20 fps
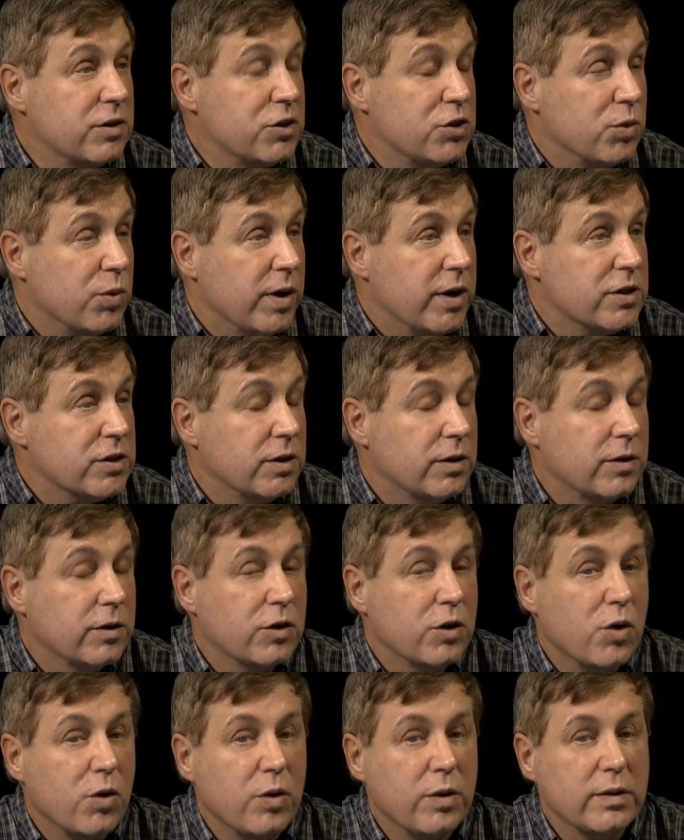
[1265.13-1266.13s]
situation.
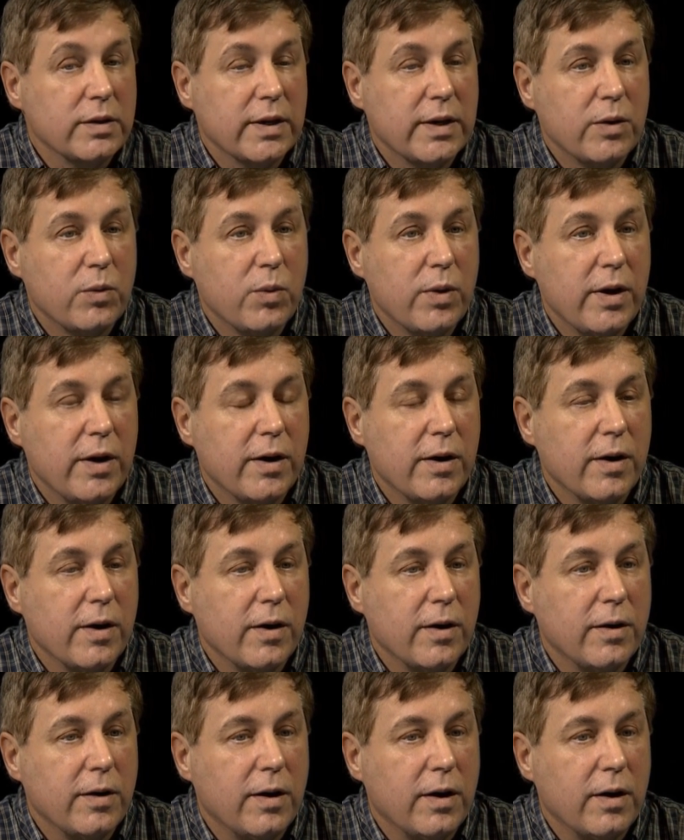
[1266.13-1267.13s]
Currently, we
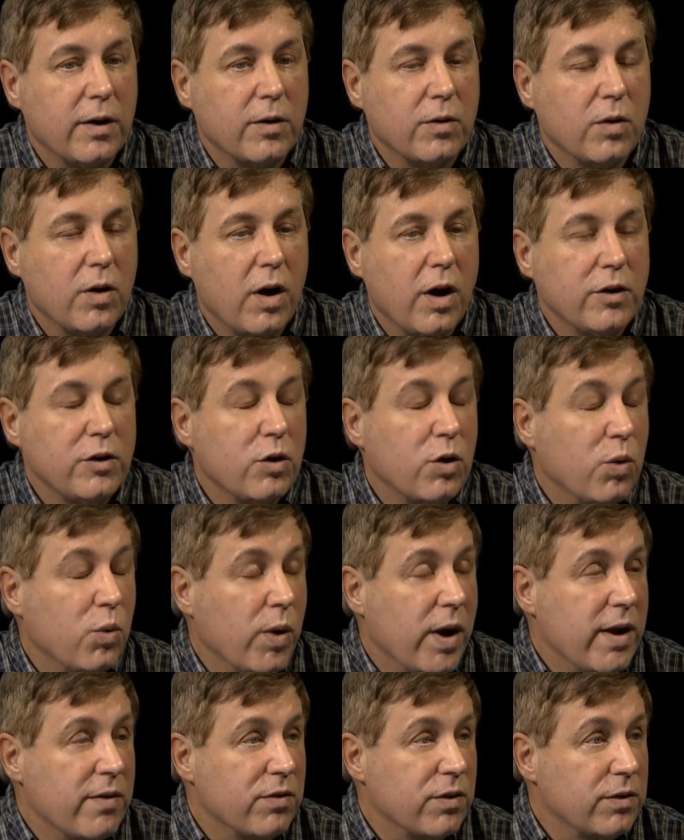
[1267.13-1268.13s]
are under a
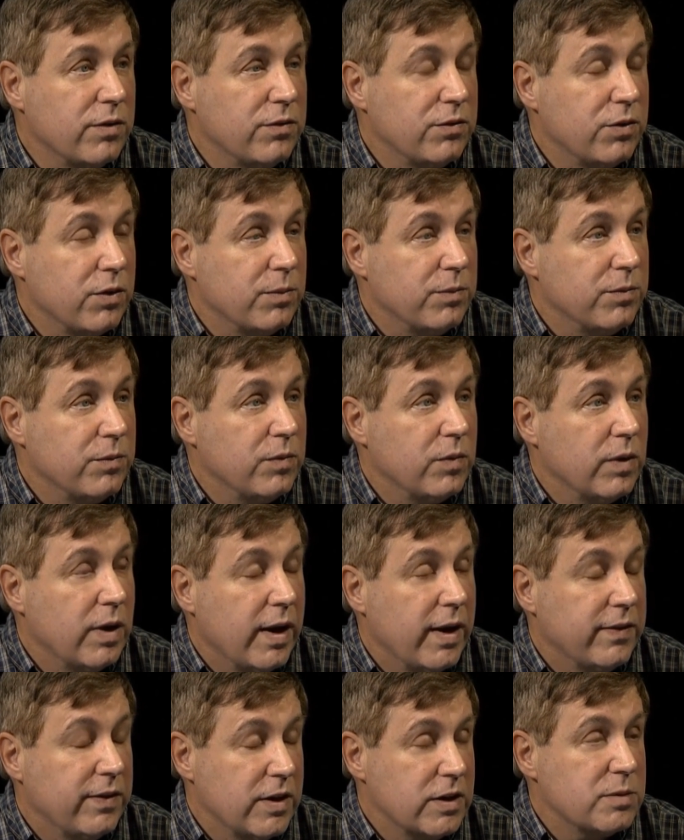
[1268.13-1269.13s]
waiver from
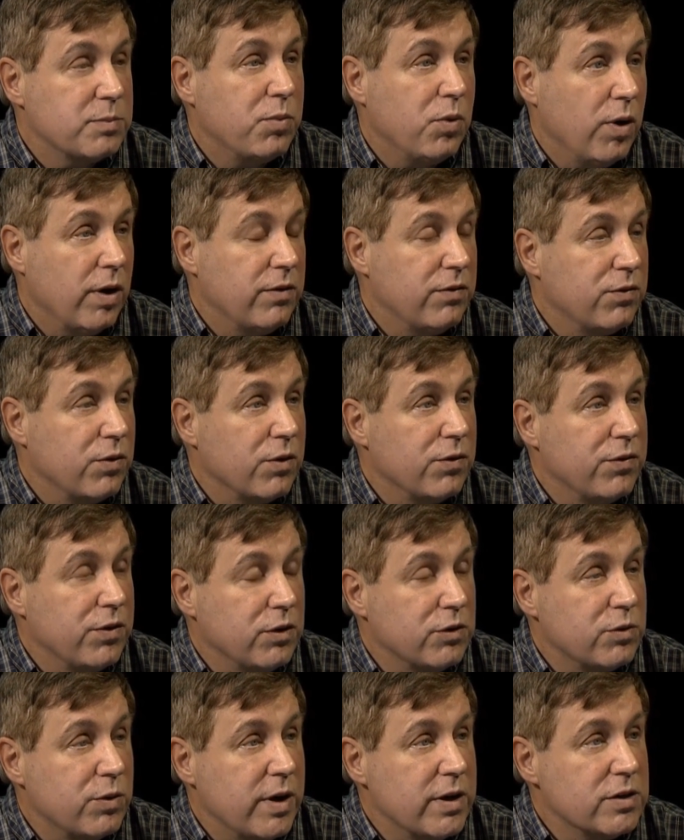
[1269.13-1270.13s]
at this point for
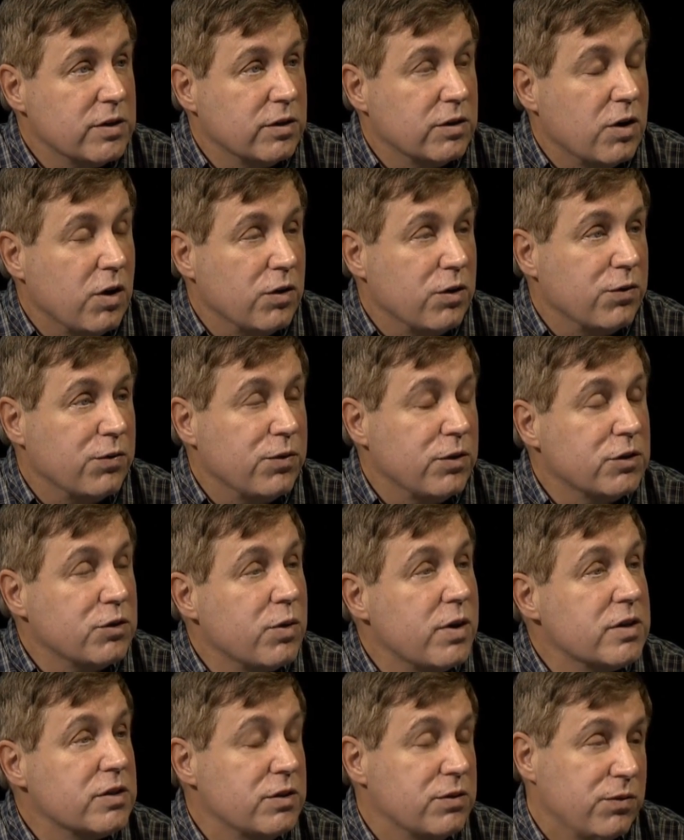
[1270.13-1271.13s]
filtration called the
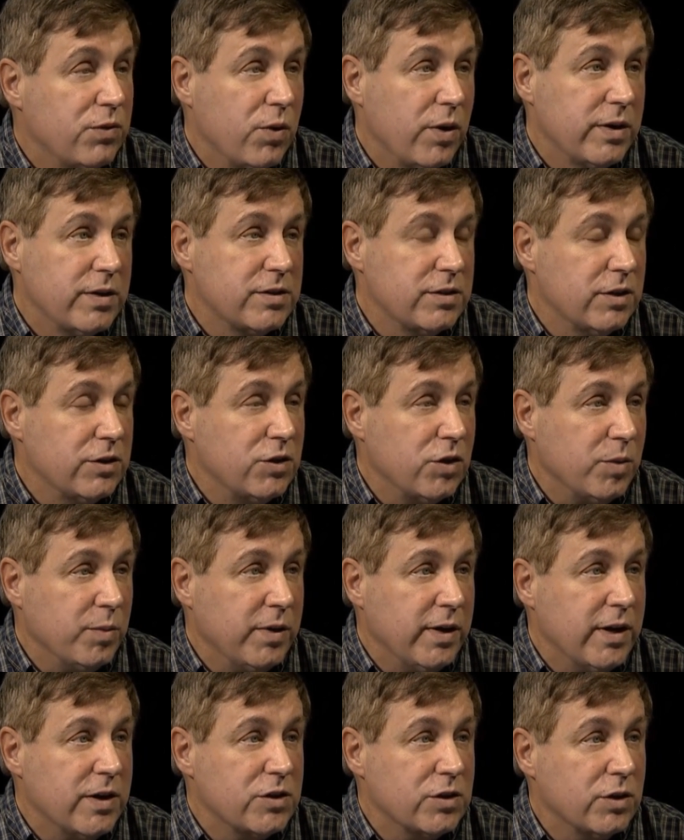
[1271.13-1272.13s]
filtration avoidance
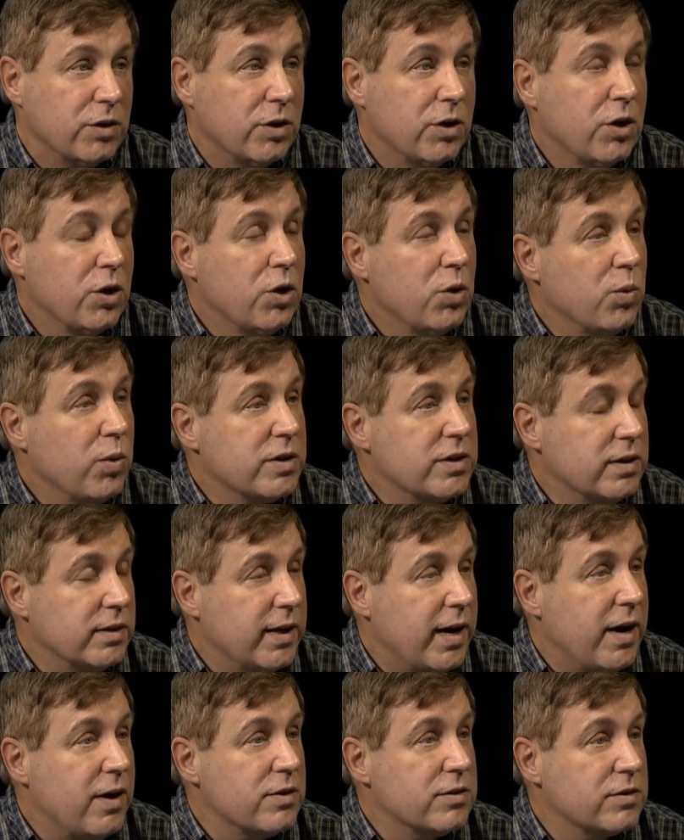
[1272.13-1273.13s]
determination, which
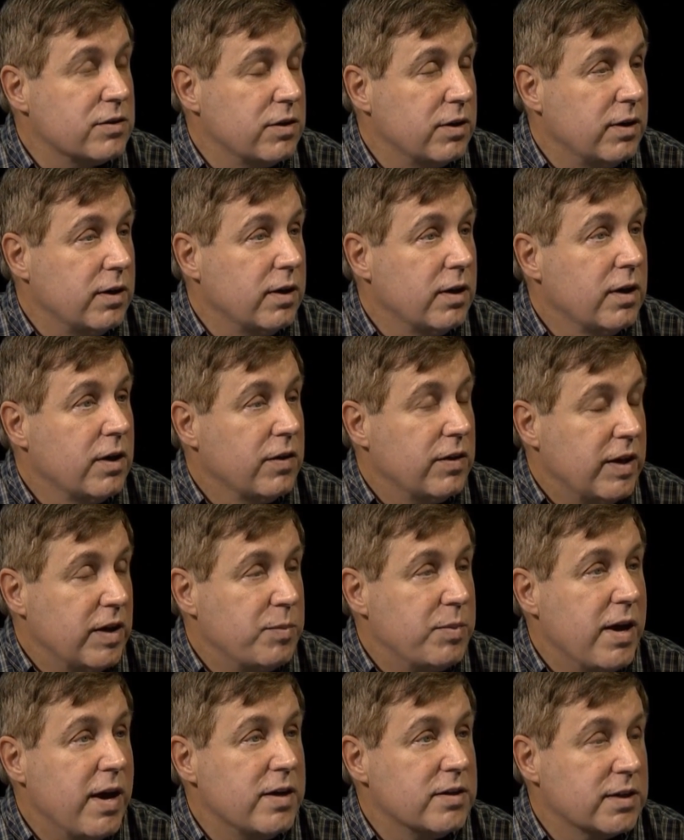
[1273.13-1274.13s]
allows the
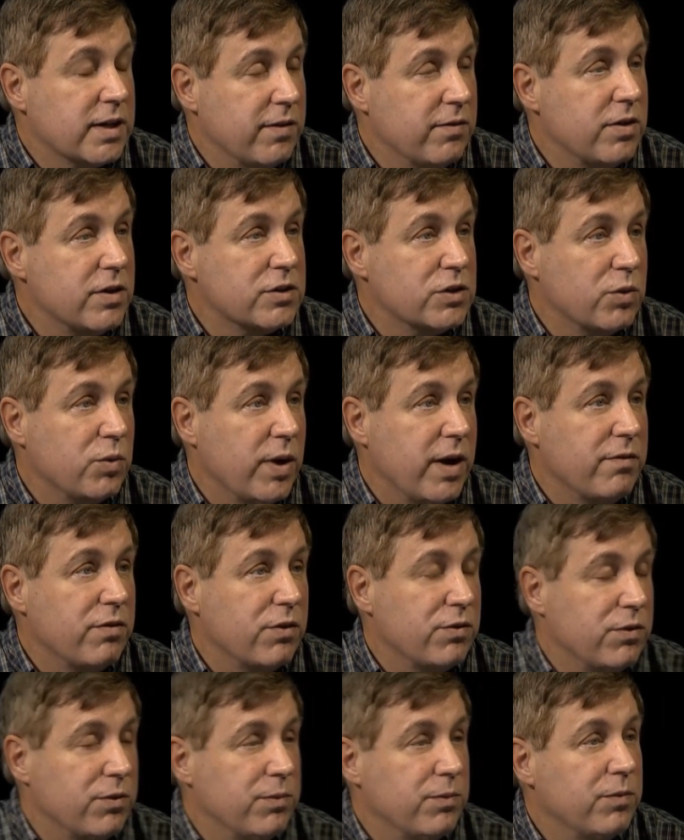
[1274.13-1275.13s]
EPA has given us a
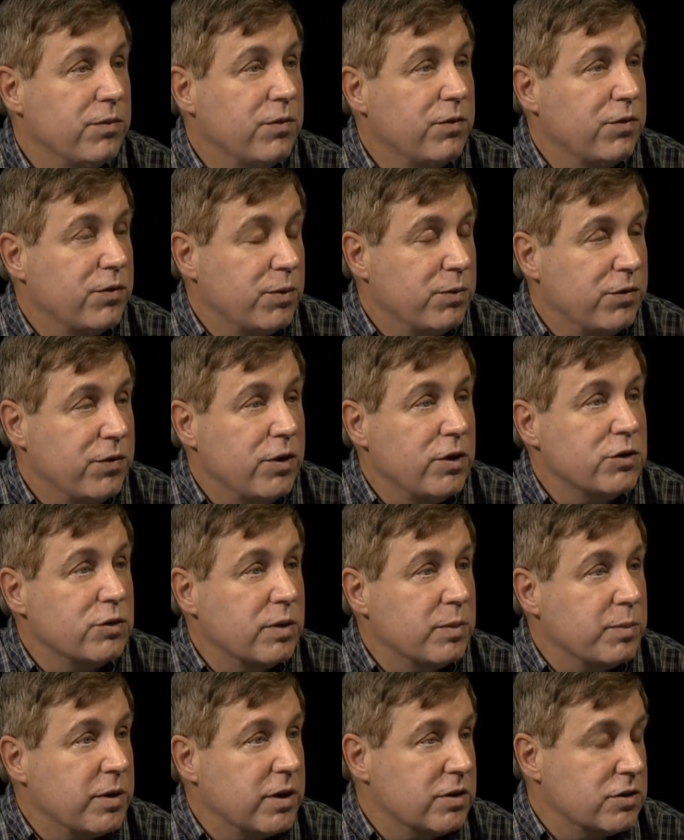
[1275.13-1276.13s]
waiver from
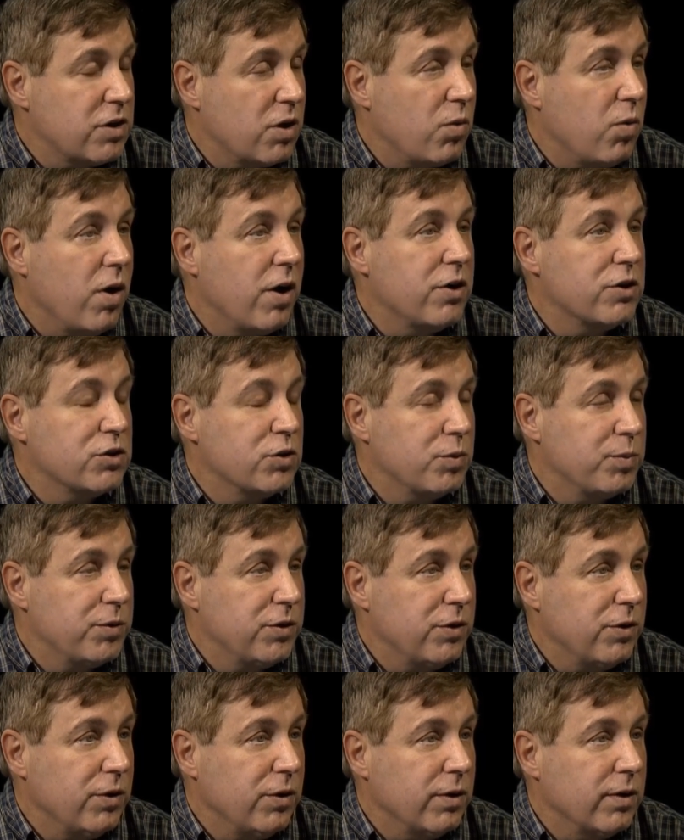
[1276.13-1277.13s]
filtering because our water's so
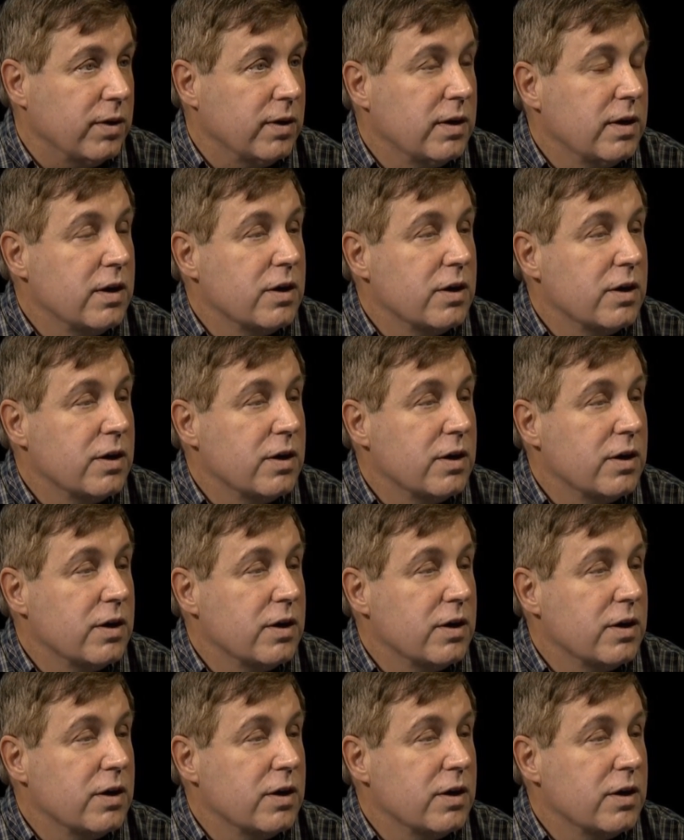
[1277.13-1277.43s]
pure.